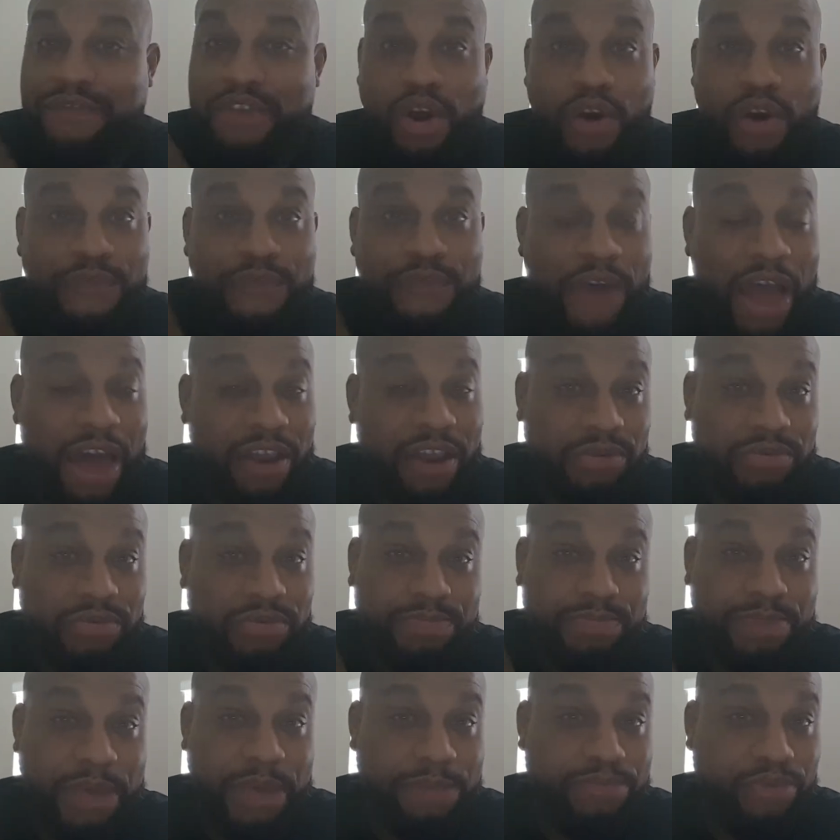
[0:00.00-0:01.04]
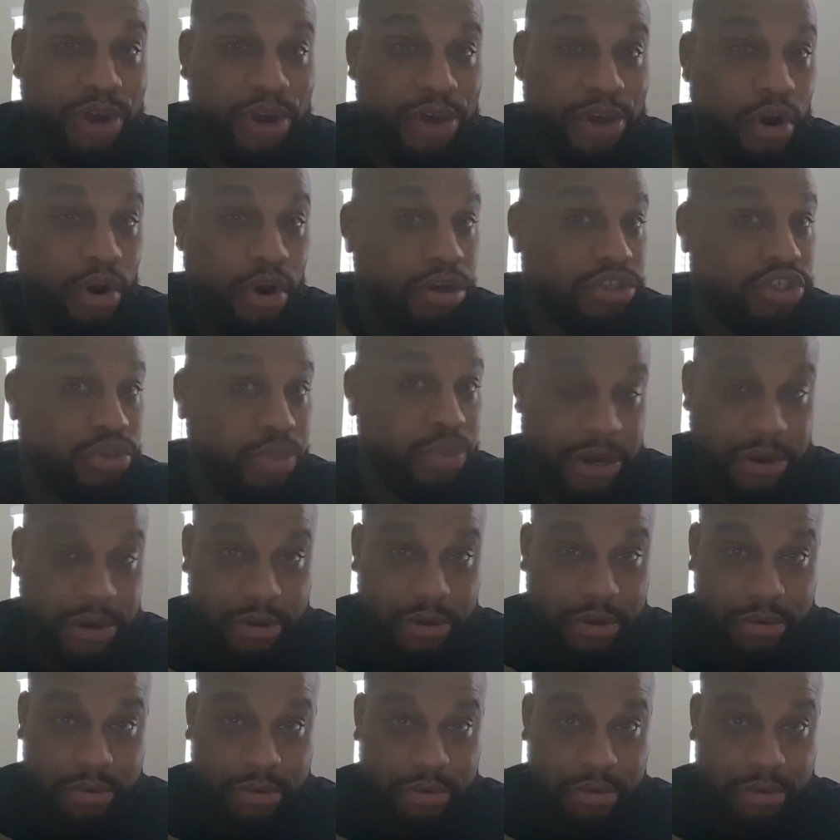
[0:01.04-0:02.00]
don't follow Big Brother on Twitter,